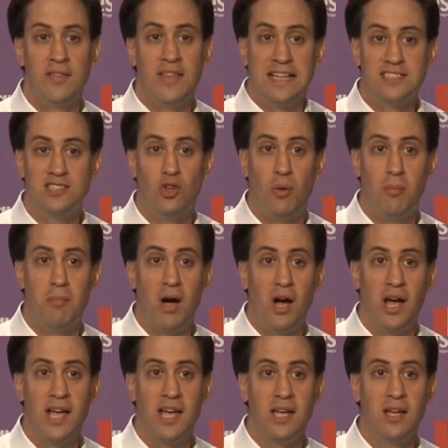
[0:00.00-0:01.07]
That's not
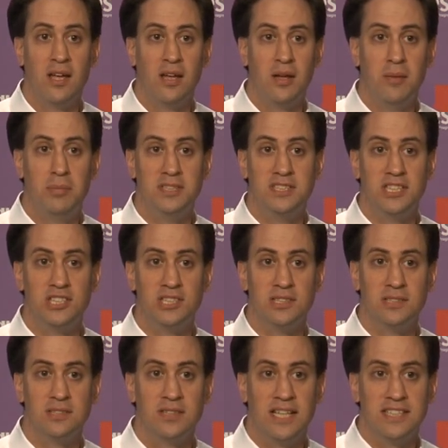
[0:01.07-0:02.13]
my
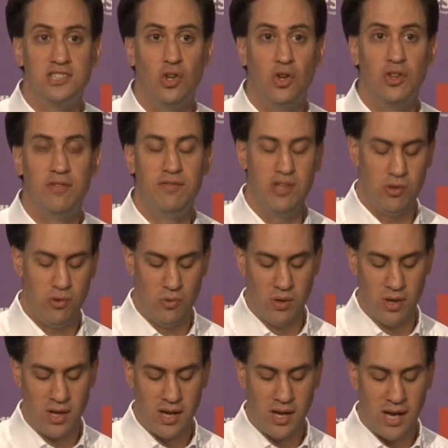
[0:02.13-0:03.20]
position. That's not the view
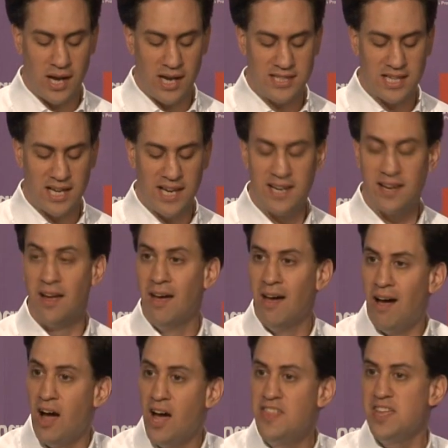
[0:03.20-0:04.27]
I take.
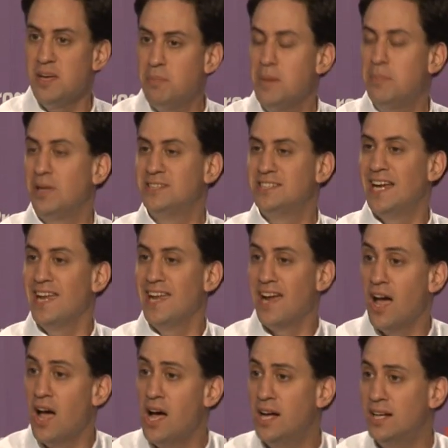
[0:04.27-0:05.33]
I think people are
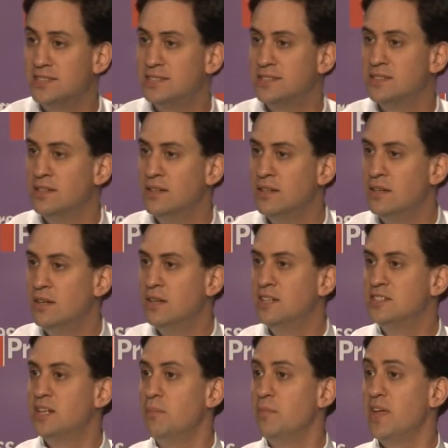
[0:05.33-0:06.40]
telling us
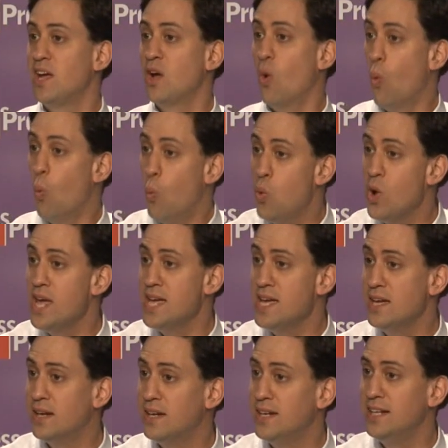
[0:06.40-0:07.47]
something
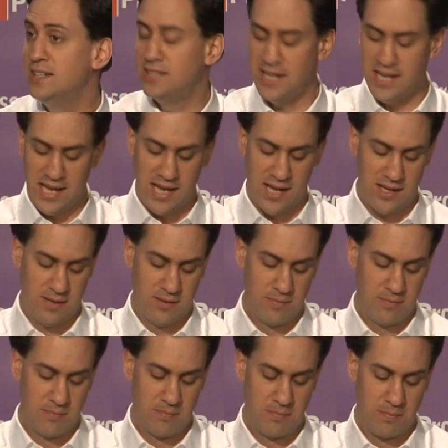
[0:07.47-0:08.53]
we need to hear.
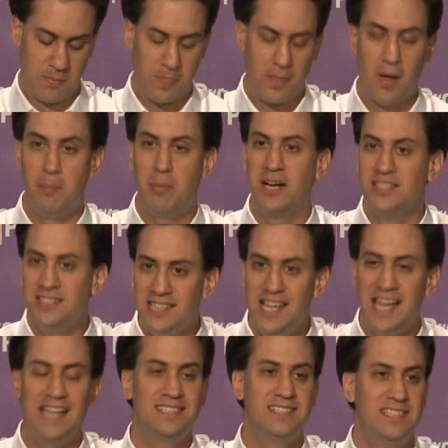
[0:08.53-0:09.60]
Because
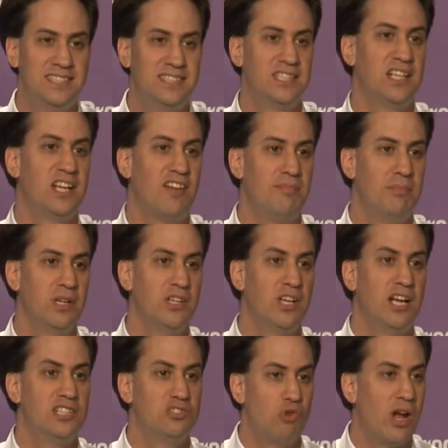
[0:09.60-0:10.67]
yes, this is a government
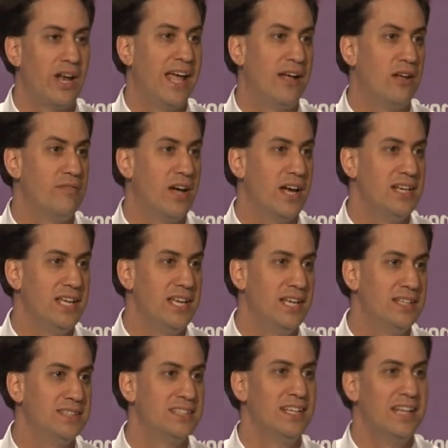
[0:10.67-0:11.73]
that has run out of
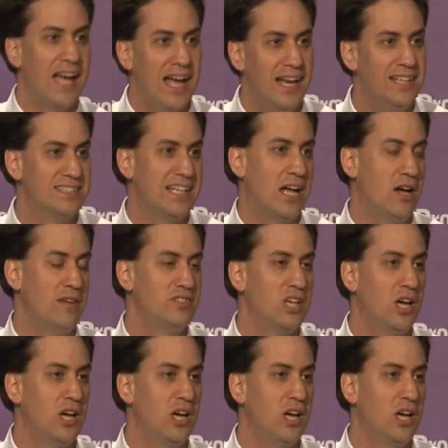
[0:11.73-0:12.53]
ideas and is out of